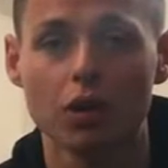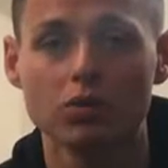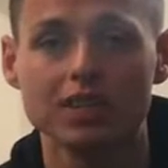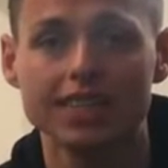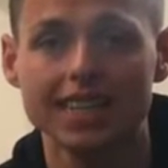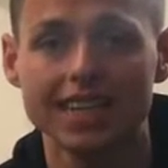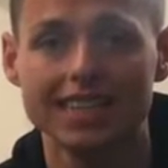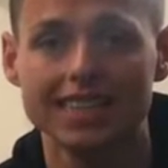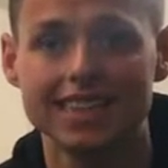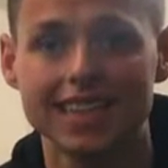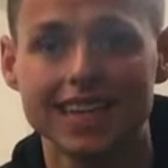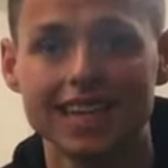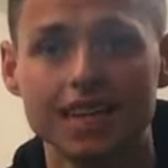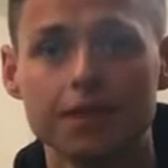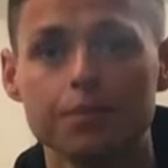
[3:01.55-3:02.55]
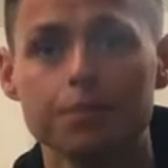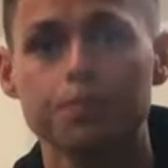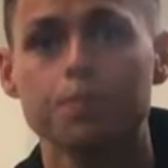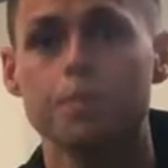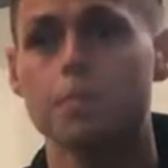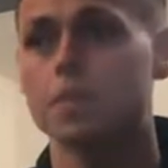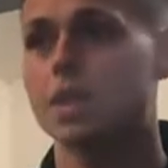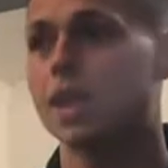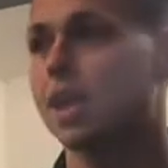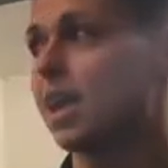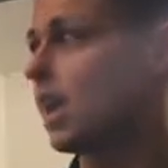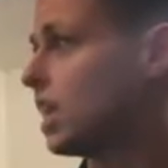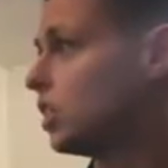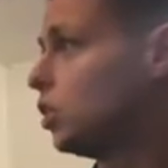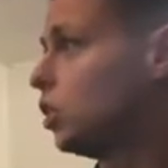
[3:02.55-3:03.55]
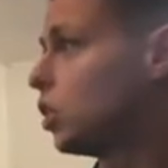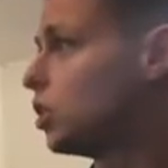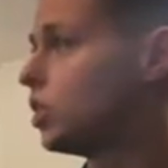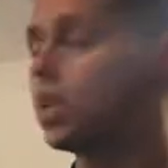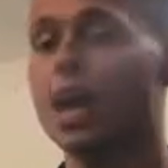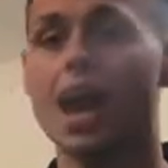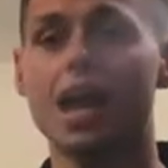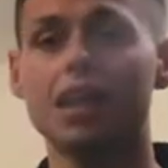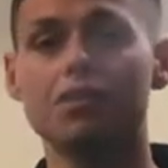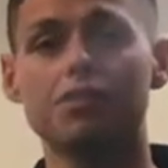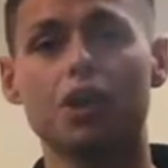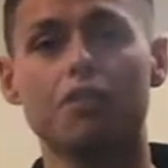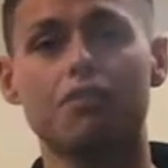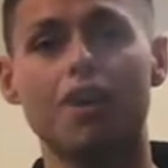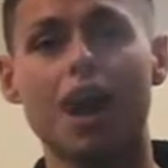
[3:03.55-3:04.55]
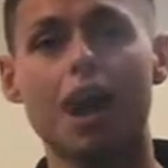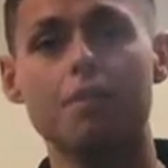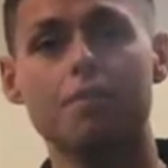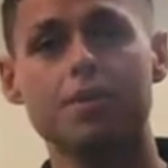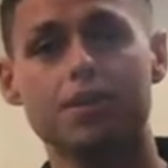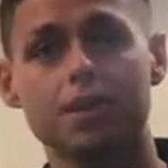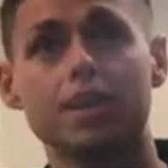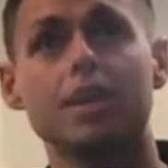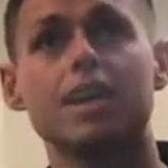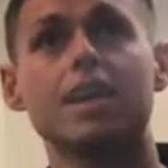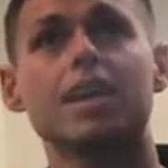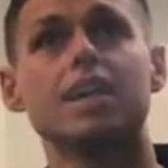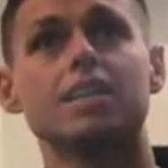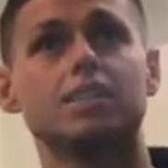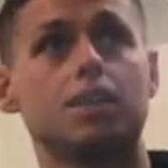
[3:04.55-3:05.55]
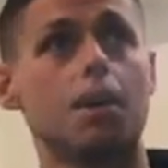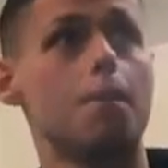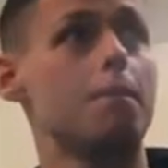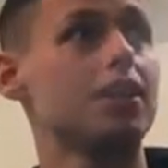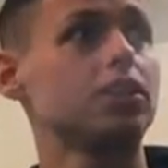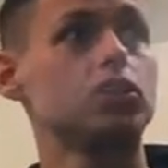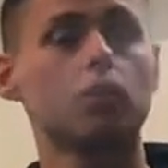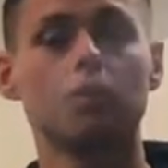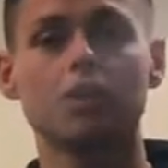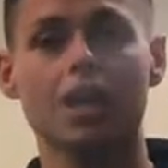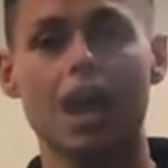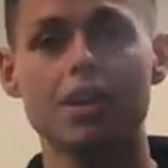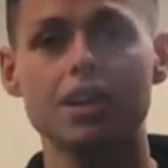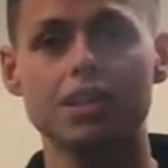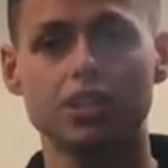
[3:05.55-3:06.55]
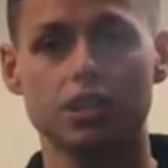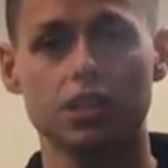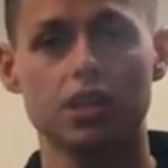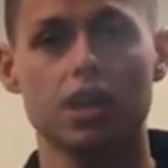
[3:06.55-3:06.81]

I was 16. I live on a farm. It's a big double garage